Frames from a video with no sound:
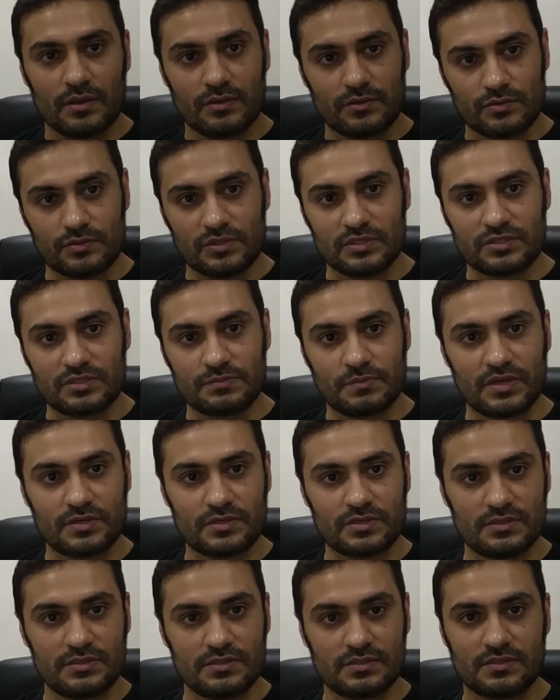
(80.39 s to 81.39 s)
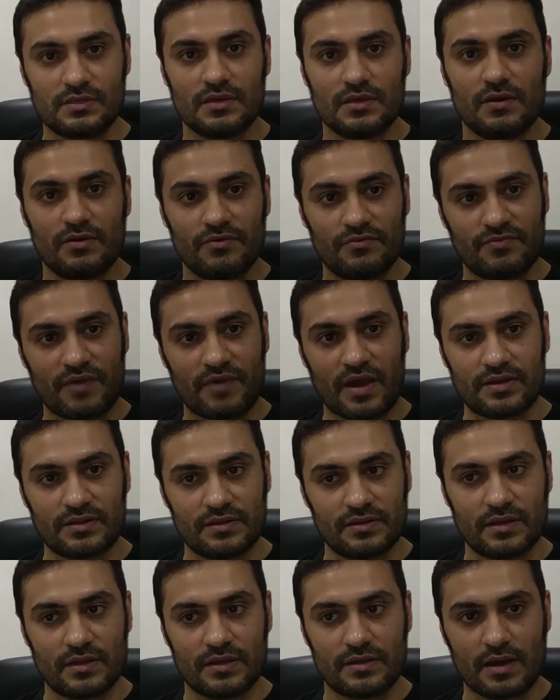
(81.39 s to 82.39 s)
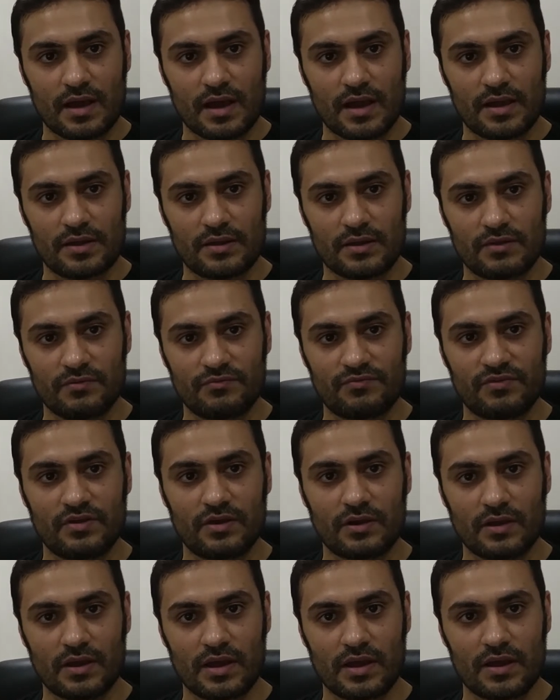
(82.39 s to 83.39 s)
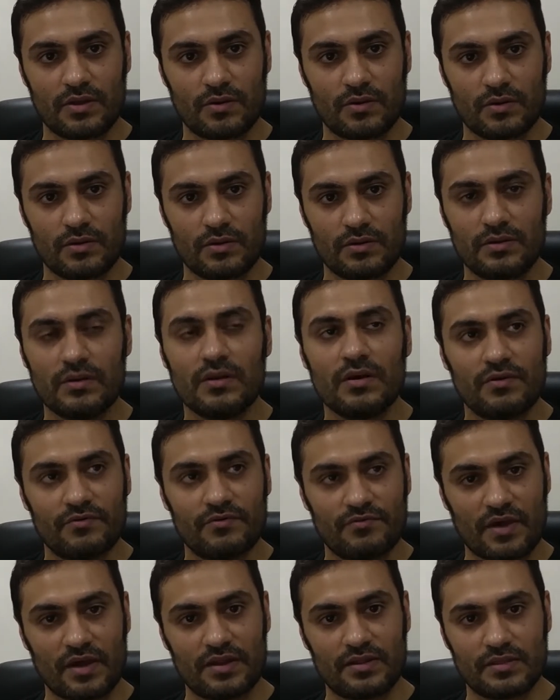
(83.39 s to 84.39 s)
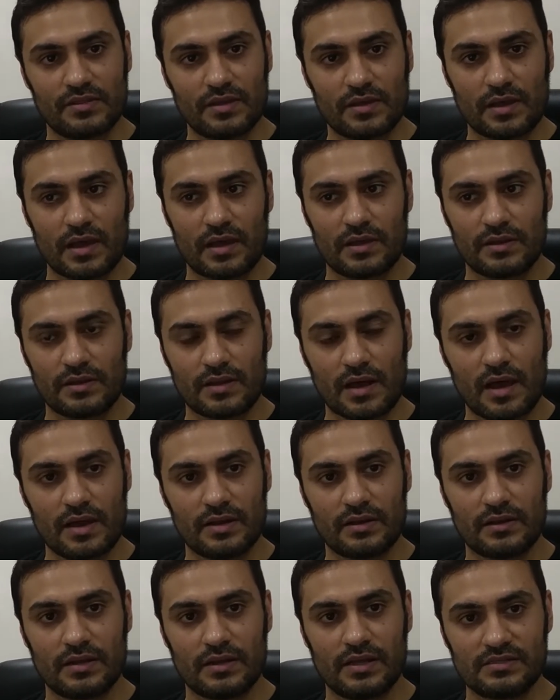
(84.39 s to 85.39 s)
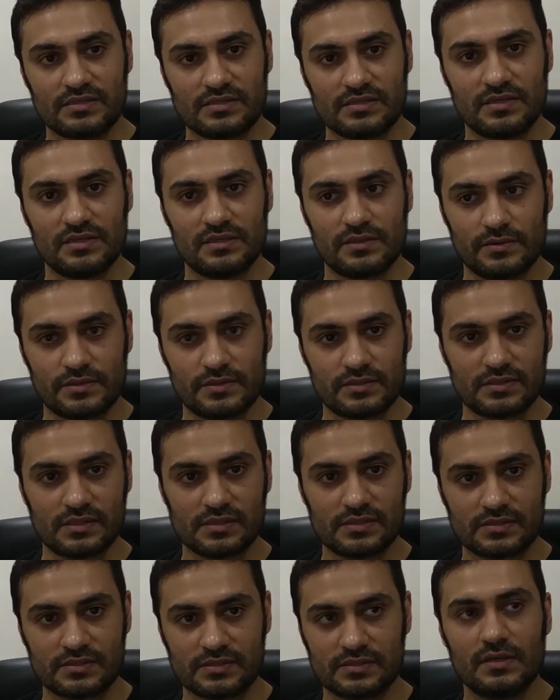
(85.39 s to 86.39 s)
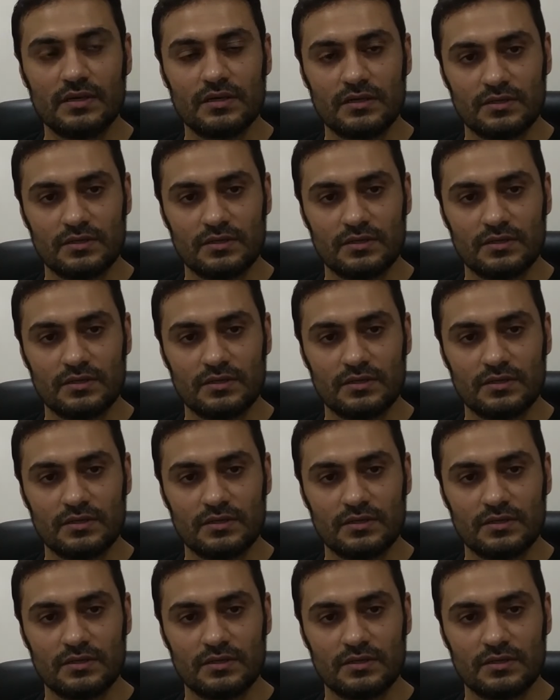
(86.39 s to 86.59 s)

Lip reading: to this patient's fat in their diet, and if you're gonna add on fat in their diet, let's see the results.